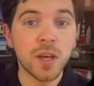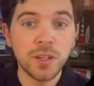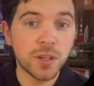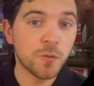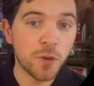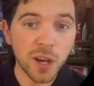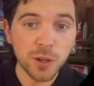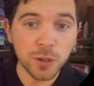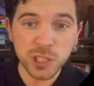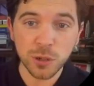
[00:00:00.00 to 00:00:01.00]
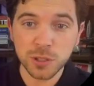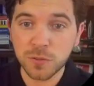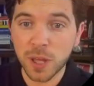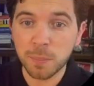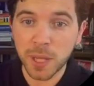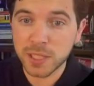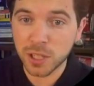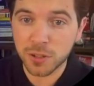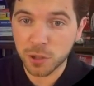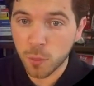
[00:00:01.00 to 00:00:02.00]
you can find all sorts of templates
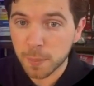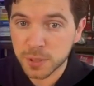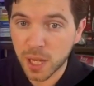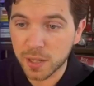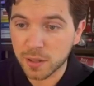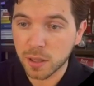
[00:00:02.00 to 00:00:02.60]
on their website.